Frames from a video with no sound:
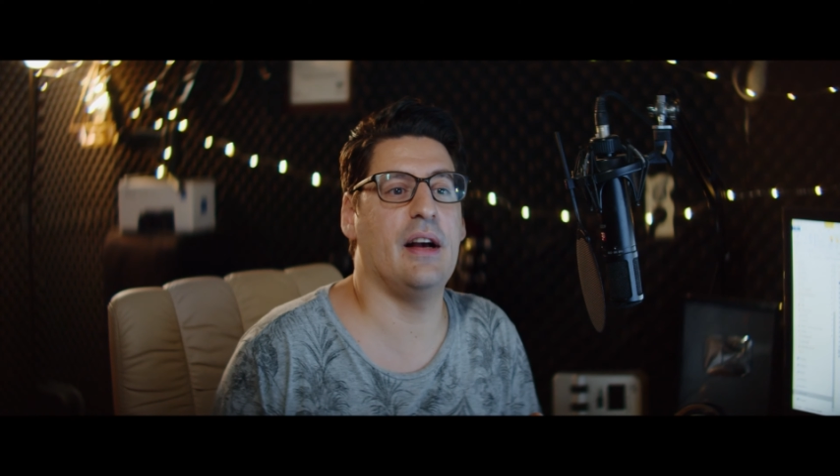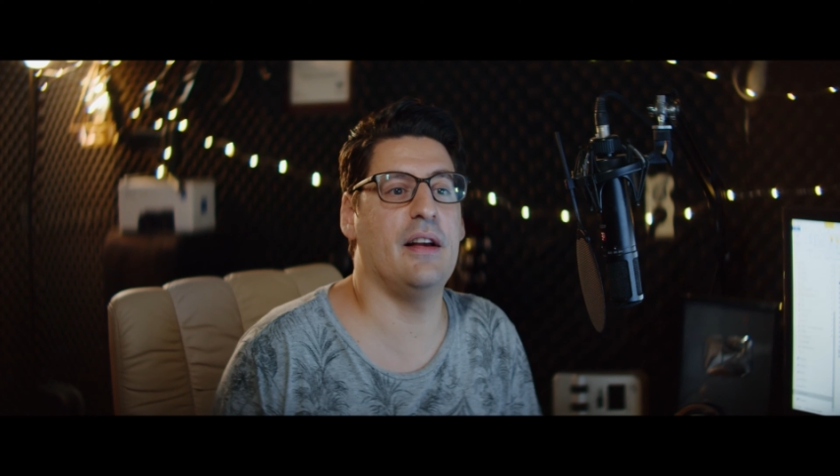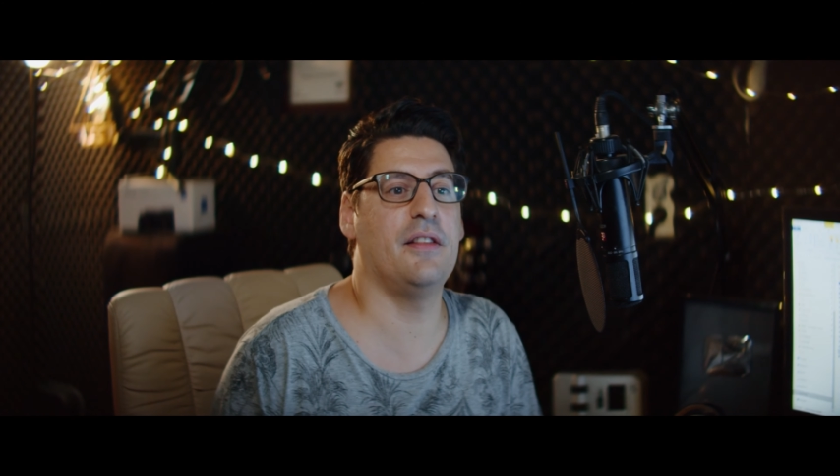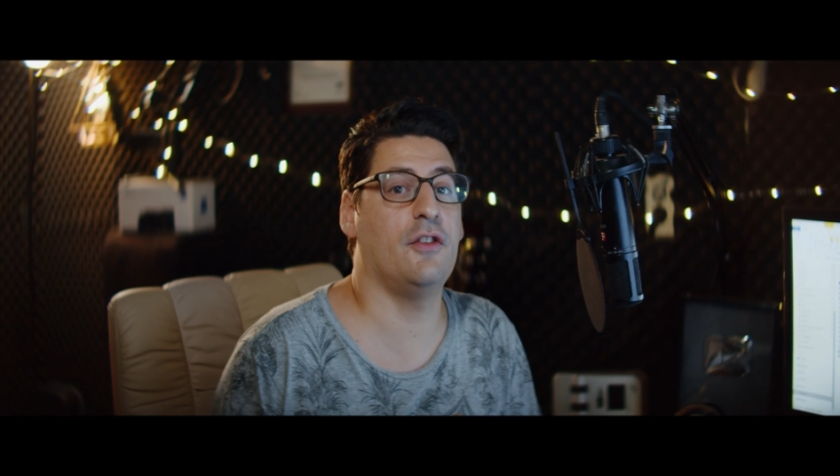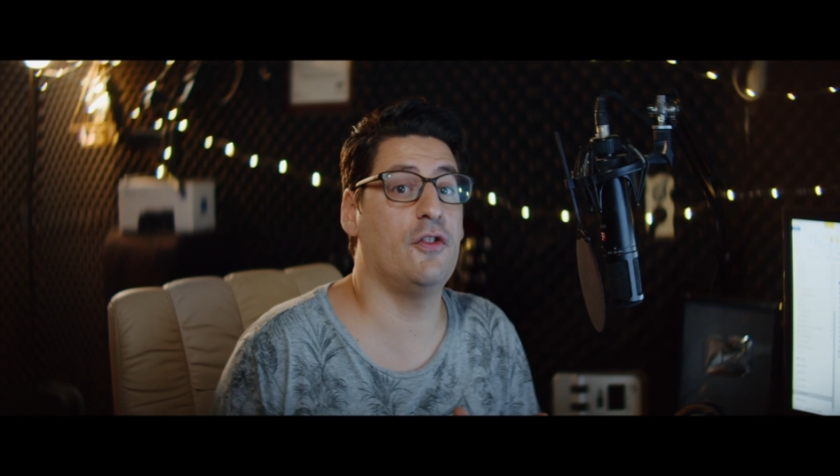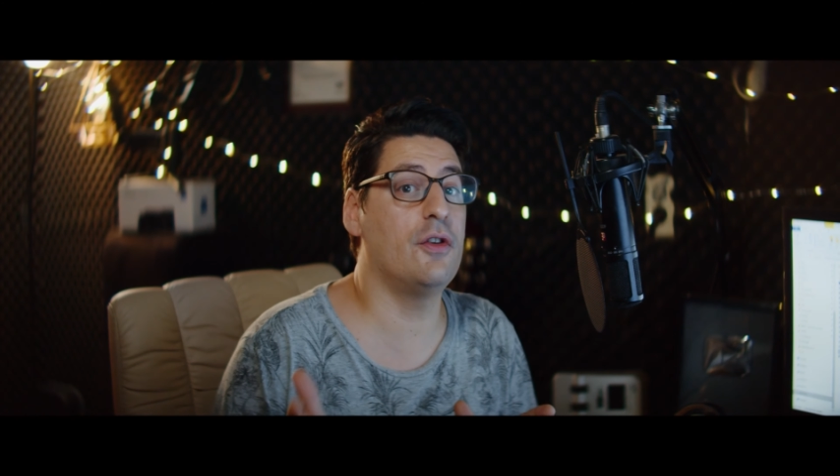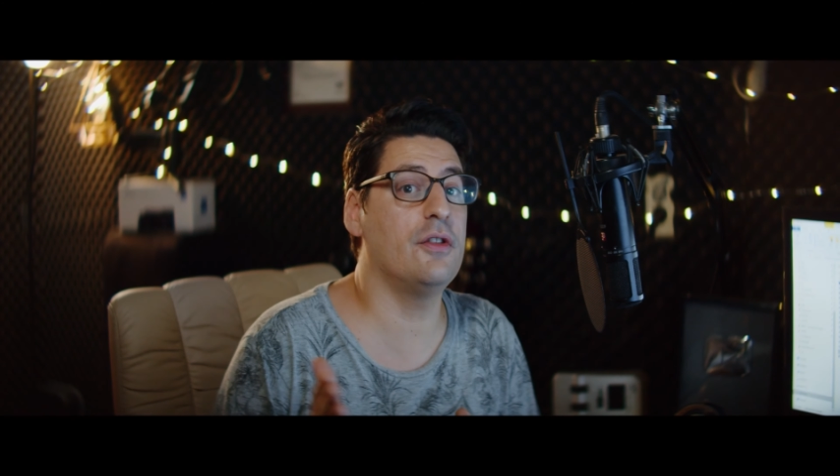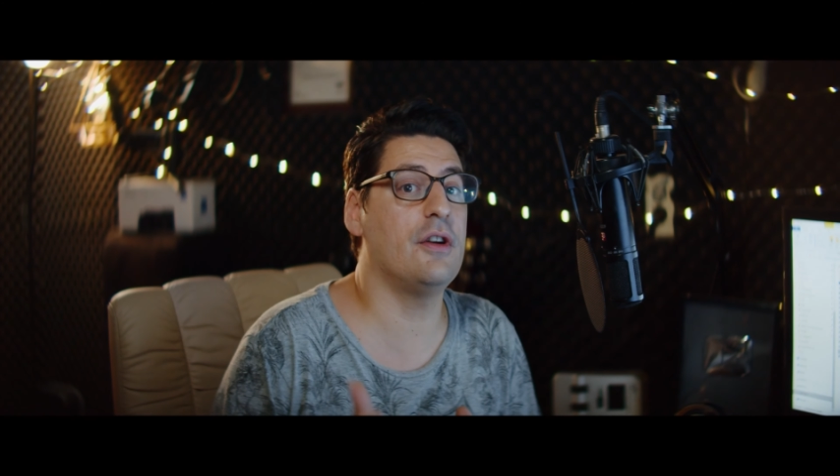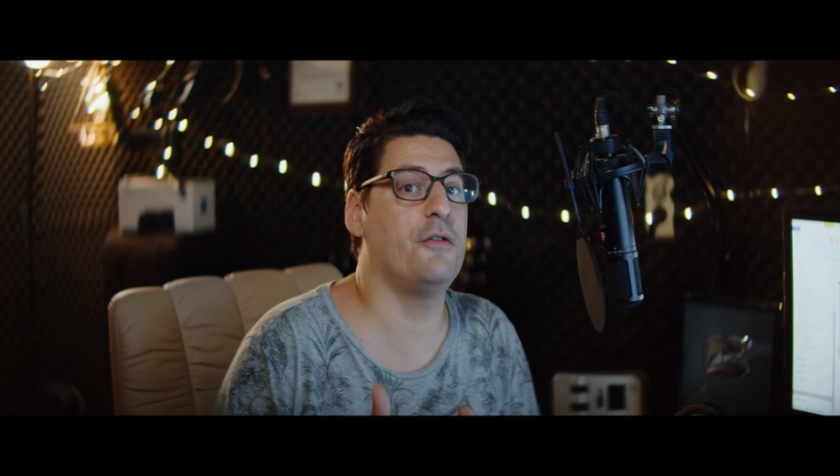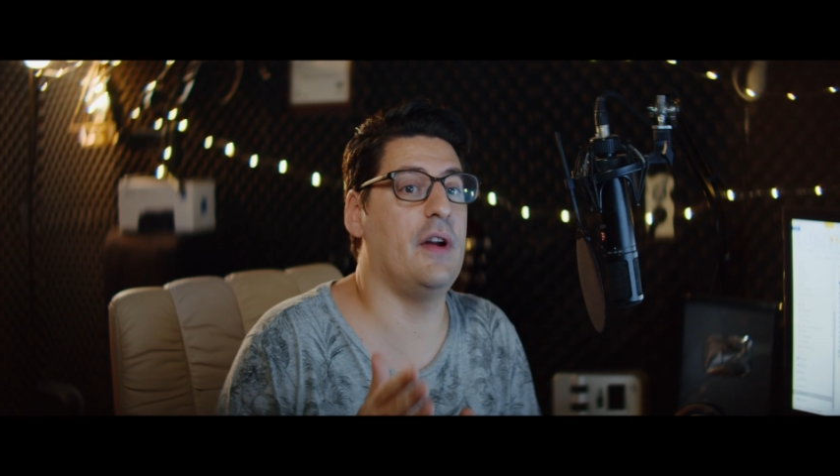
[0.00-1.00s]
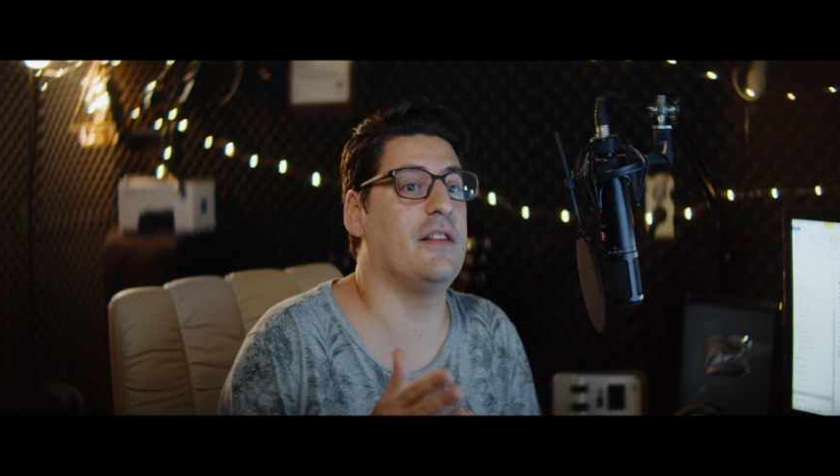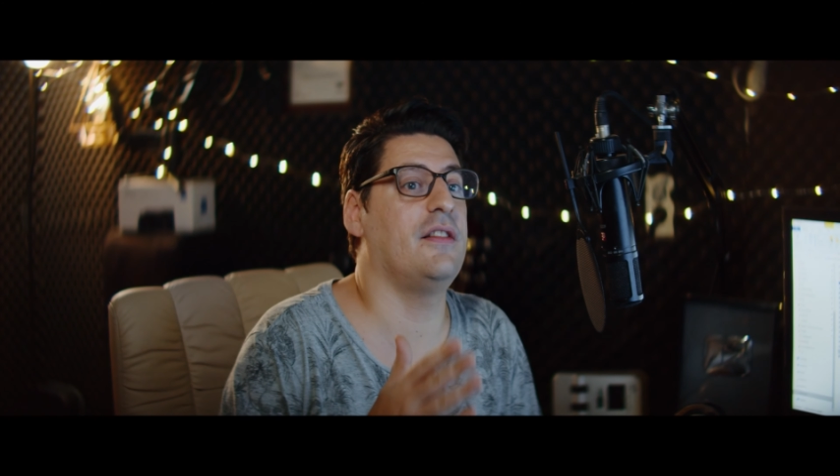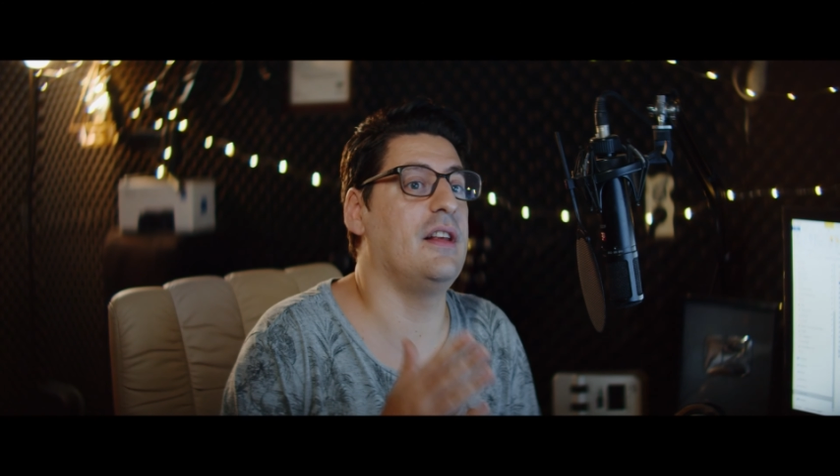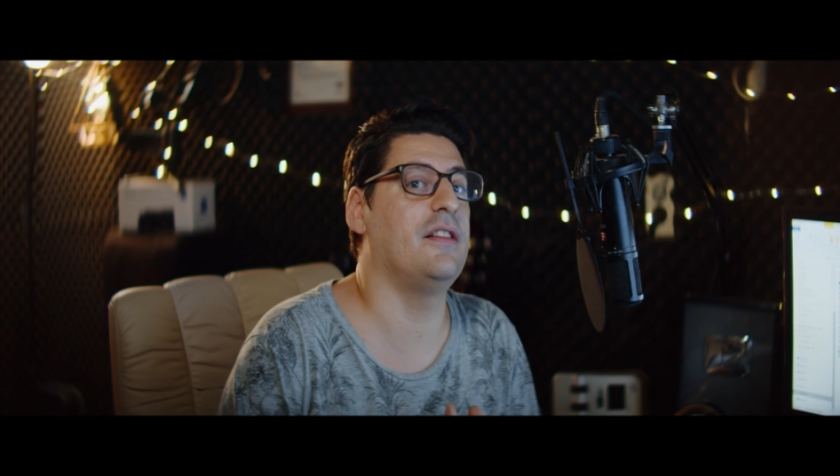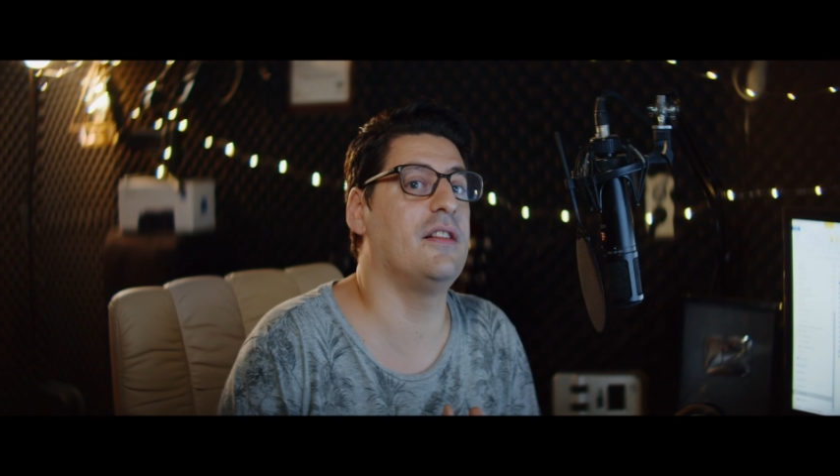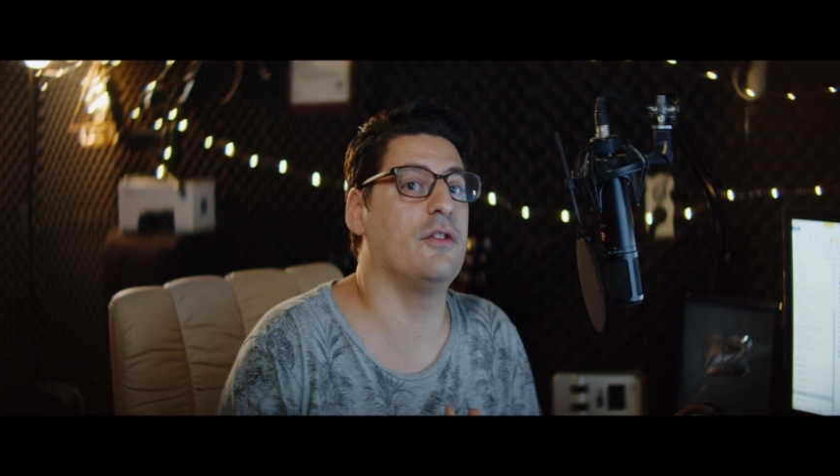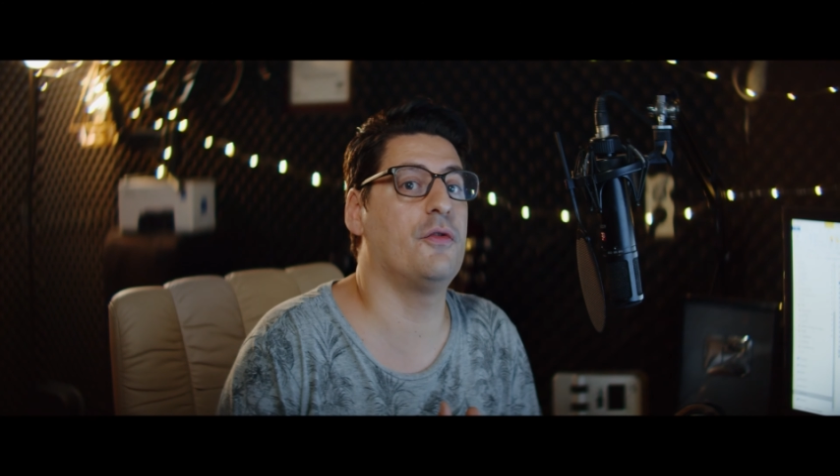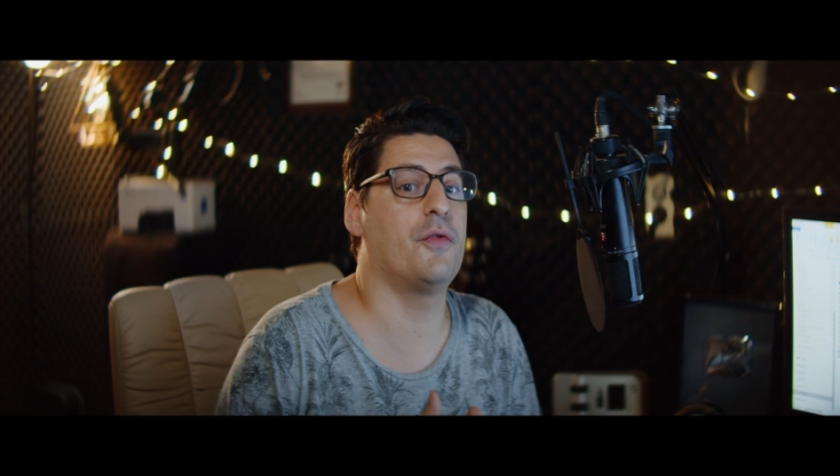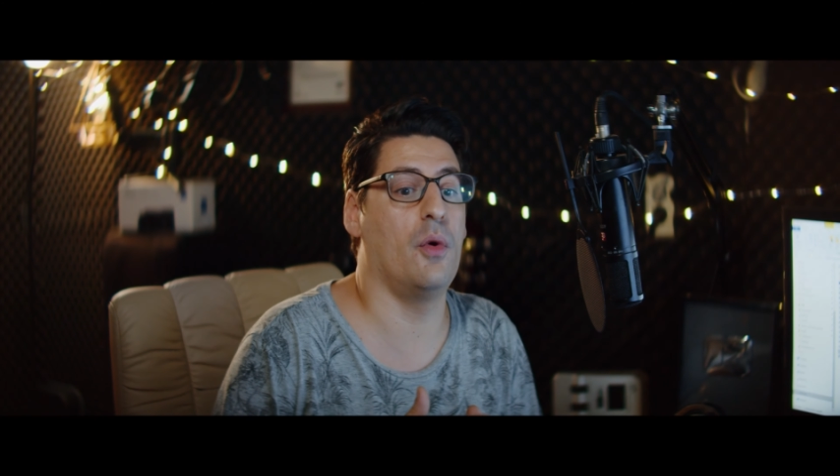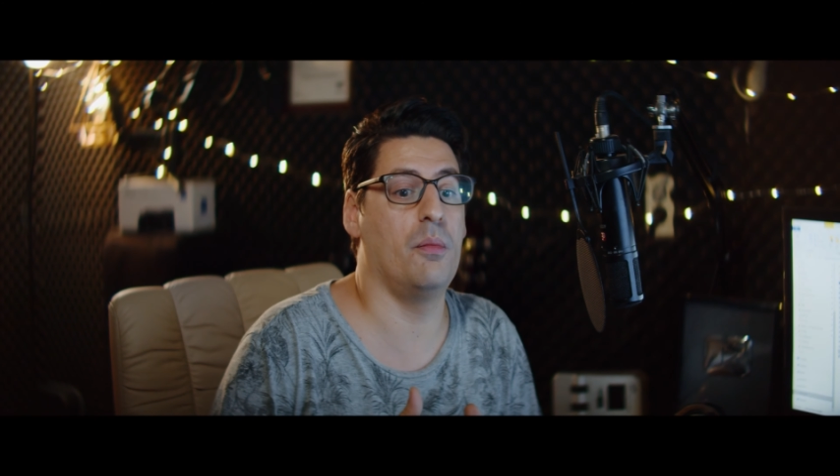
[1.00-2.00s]
has a shorter flash distance
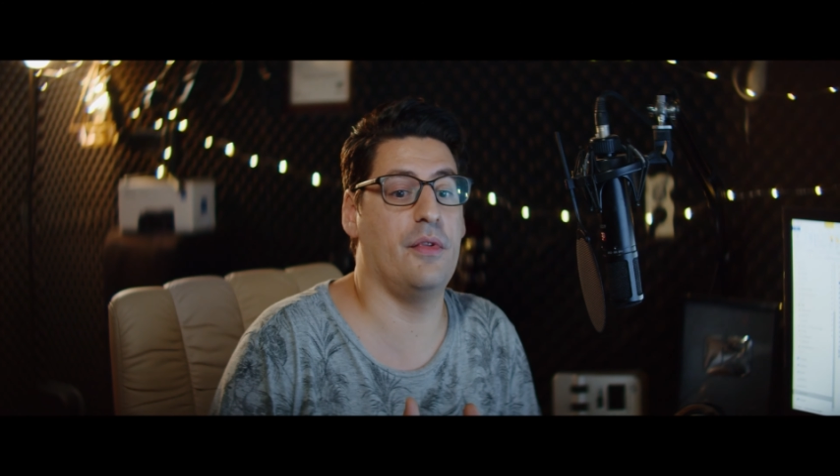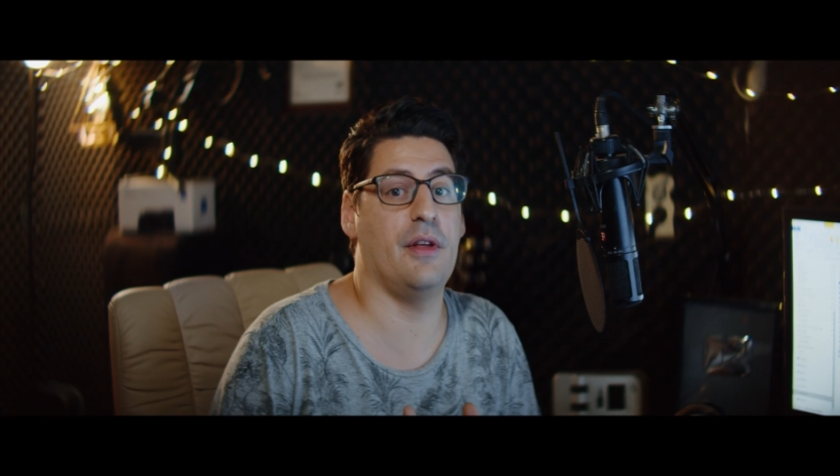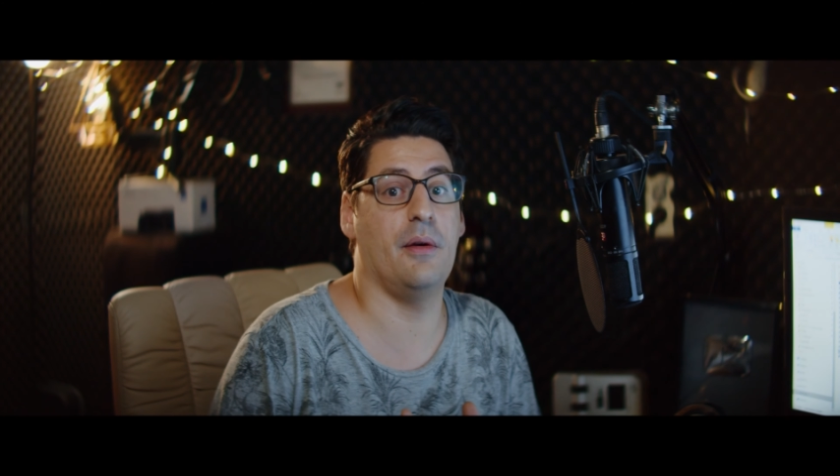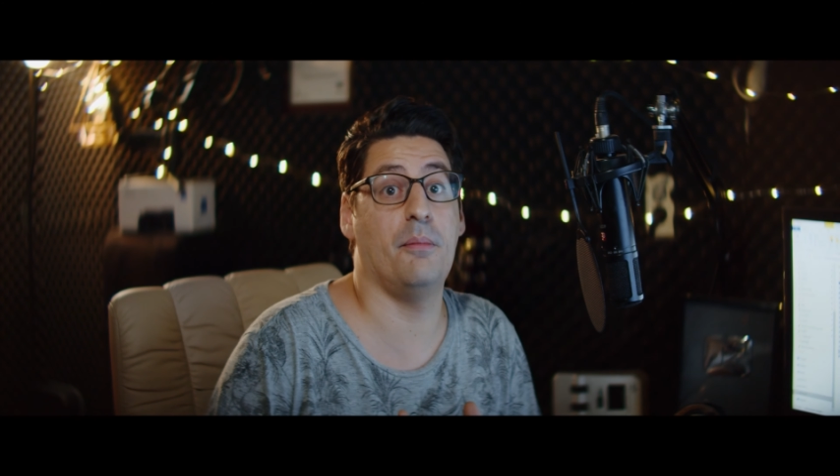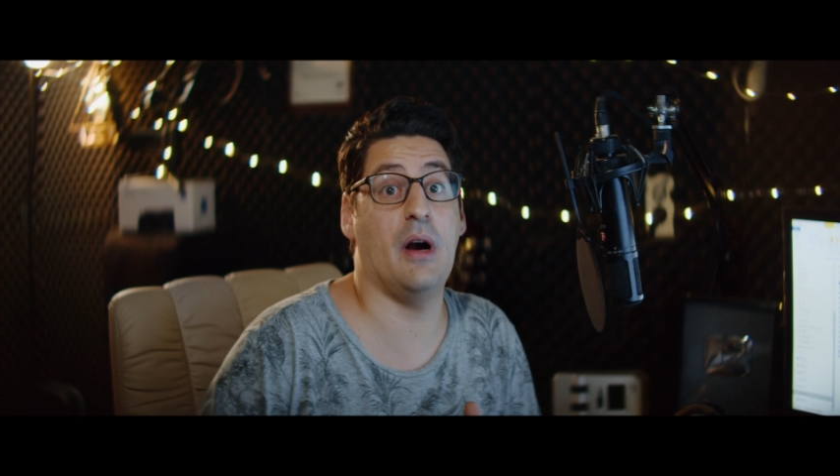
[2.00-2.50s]
from the